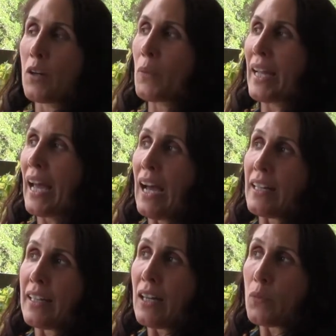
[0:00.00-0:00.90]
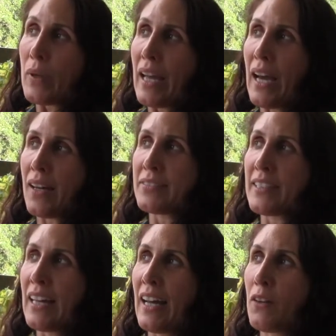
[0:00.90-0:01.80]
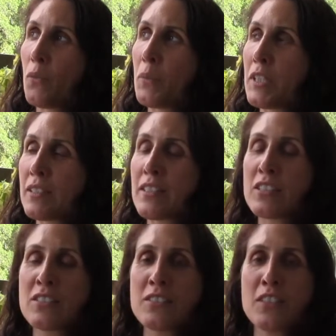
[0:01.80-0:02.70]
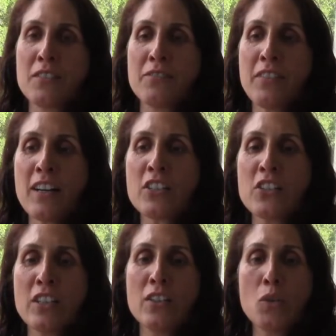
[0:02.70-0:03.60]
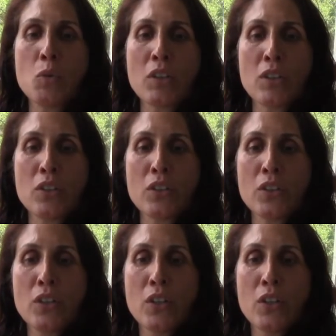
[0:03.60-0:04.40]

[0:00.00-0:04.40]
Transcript: We have to function in the world.